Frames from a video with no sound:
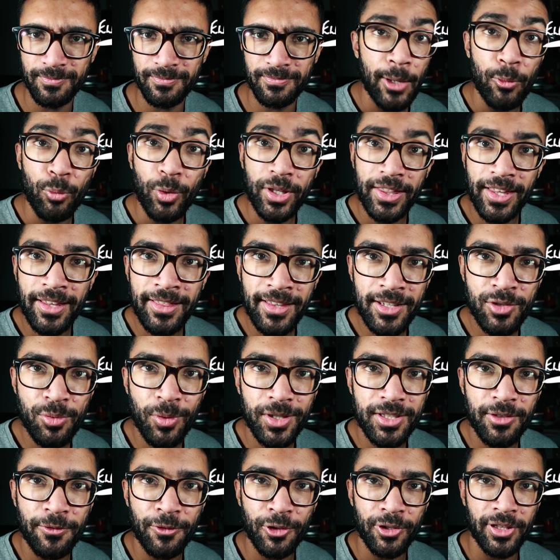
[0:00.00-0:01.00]
And within this
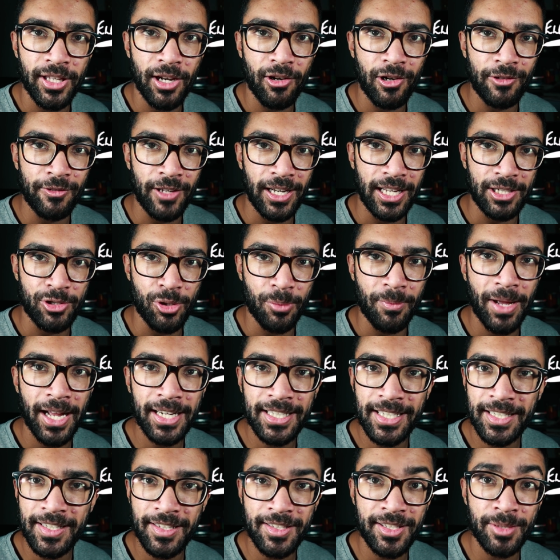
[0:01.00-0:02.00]
wonderful theory of
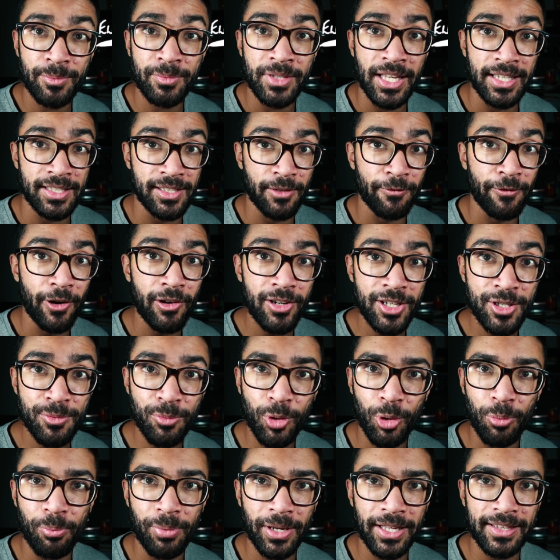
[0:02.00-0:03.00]
electromagnetism, there's a very
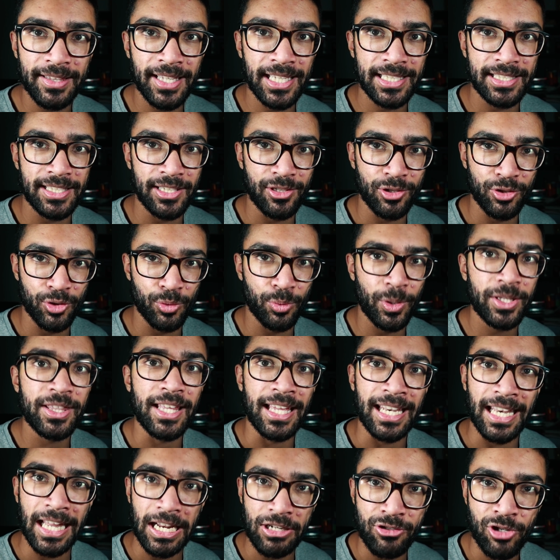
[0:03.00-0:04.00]
small bit that deals with
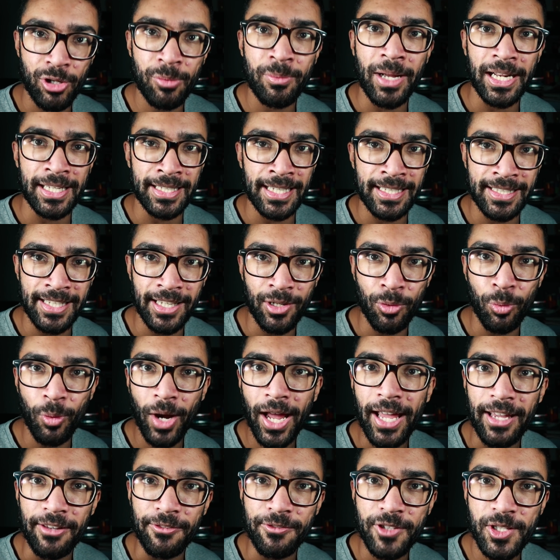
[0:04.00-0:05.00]
electromagnetic
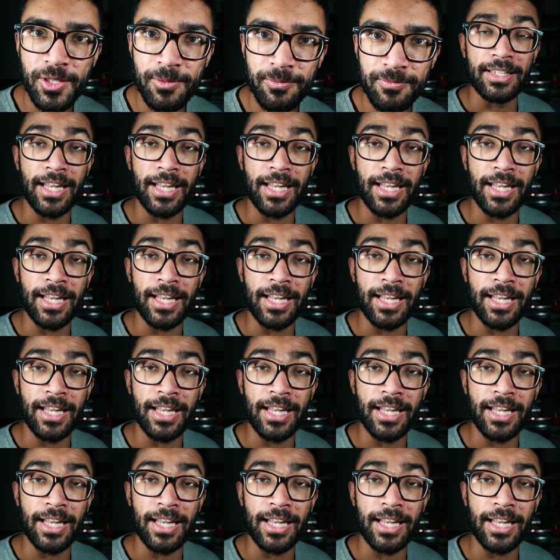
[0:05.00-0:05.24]
waves.